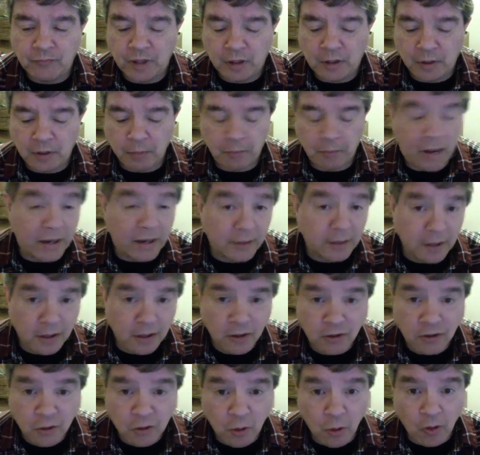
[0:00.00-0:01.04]
back to the
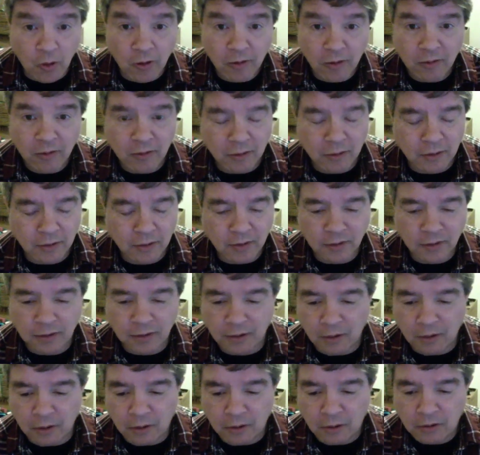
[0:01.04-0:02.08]
shore, you
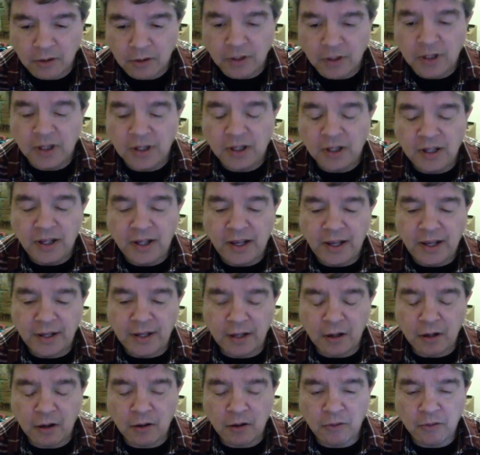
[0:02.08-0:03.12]
know, and then
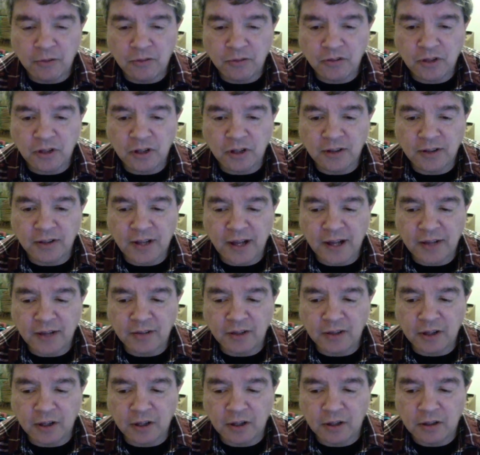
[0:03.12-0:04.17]
all of a sudden that,
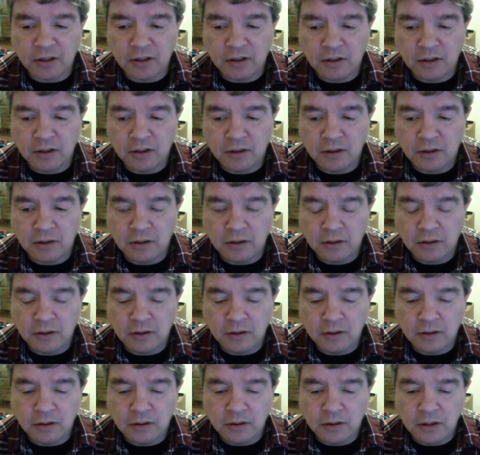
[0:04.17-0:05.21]
I
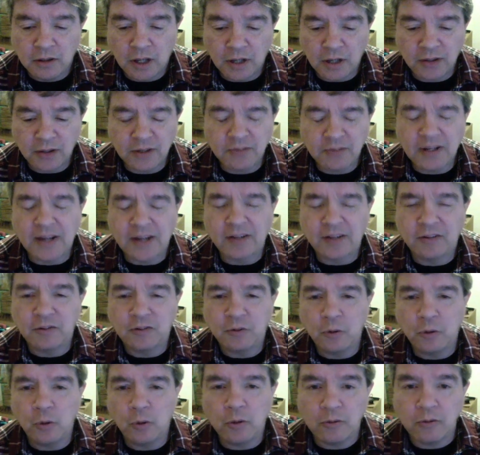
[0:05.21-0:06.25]
think it was like 2
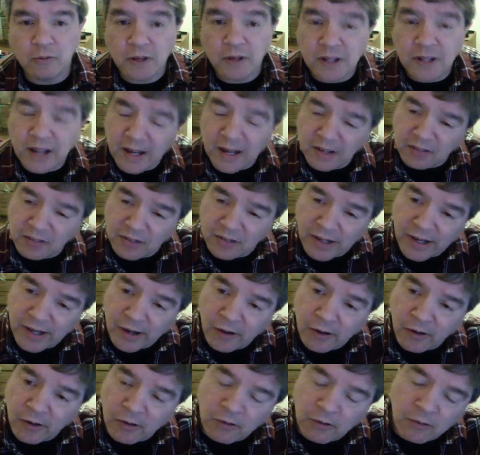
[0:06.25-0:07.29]
or 3 days
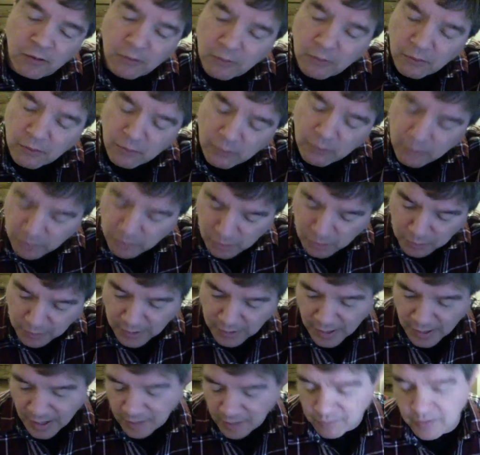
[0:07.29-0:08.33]
later, something to that
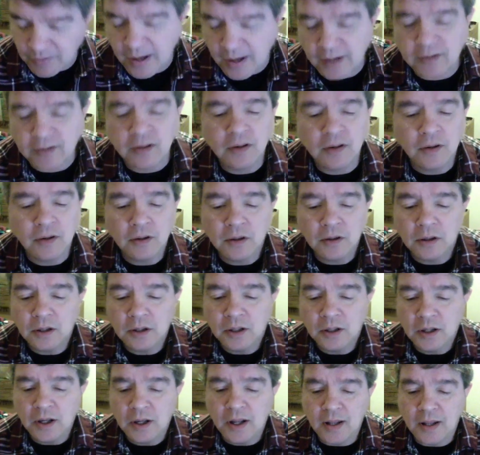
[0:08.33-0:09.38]
effect,
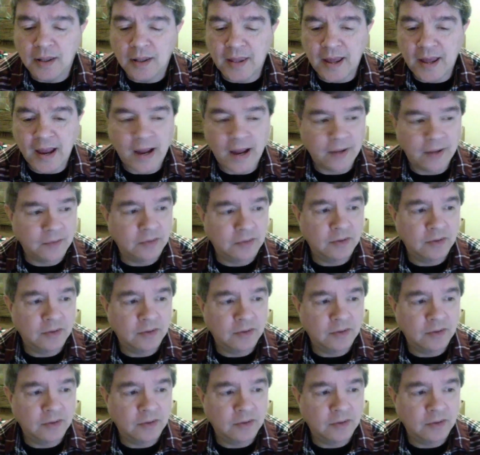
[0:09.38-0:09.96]
that